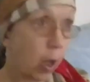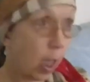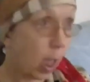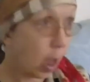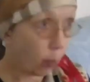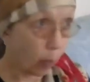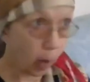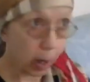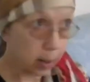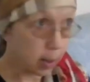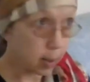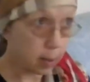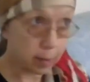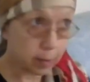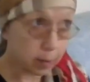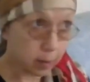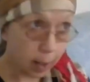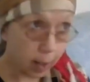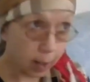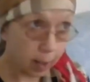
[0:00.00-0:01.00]
And when he
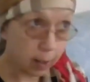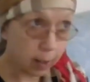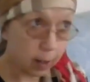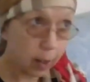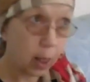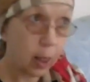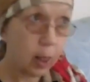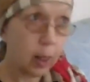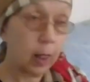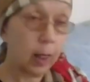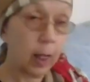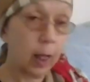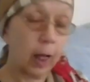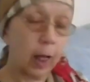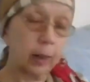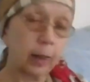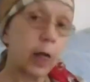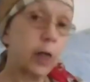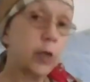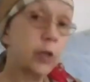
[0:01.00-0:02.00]
said,
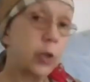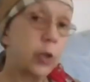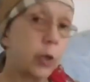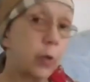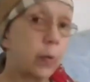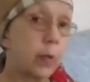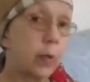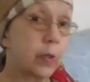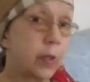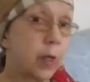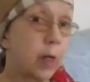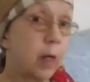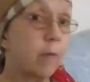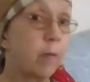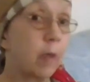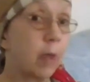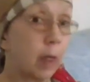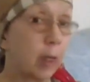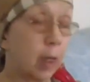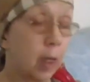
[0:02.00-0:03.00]
"Unless you
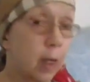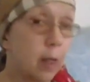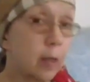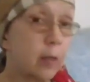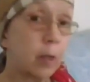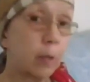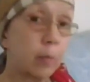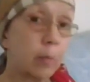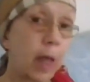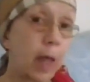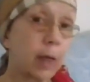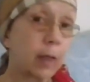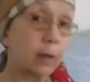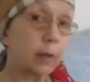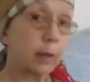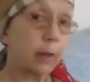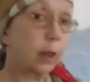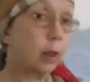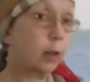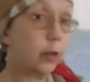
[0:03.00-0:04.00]
receive the kingdom like a
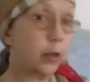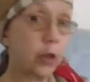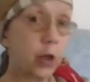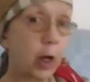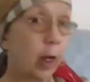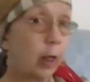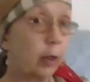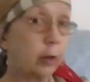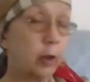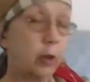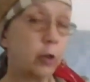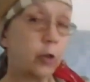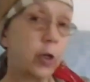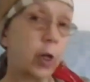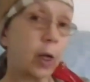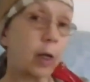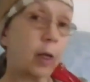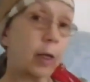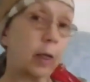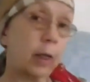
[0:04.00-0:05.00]
little child, you
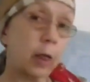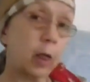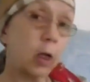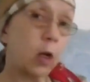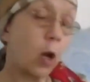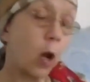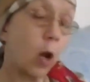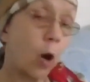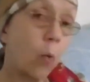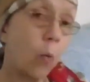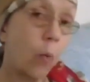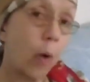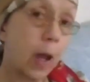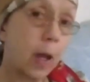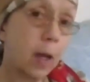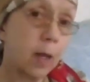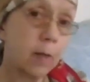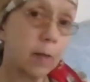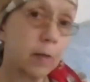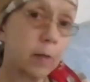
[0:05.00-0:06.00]
shall in no
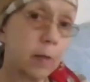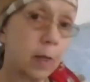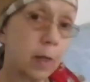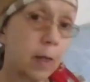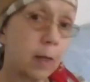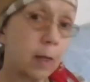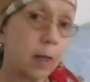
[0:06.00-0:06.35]
ways